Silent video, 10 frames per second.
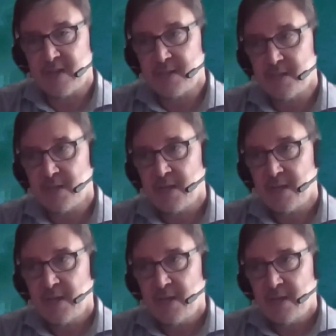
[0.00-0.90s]
And
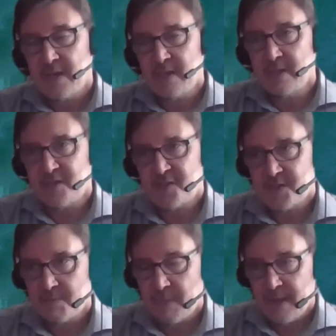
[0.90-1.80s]
in
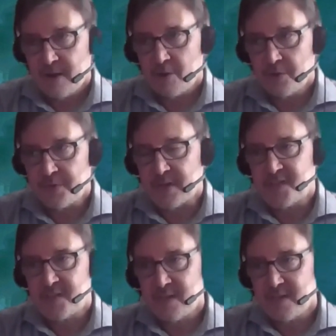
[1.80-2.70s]
this
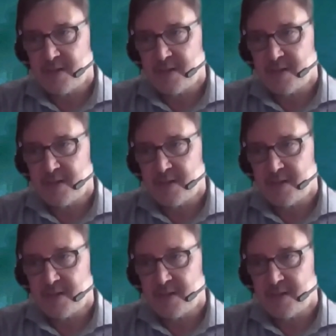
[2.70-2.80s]
context,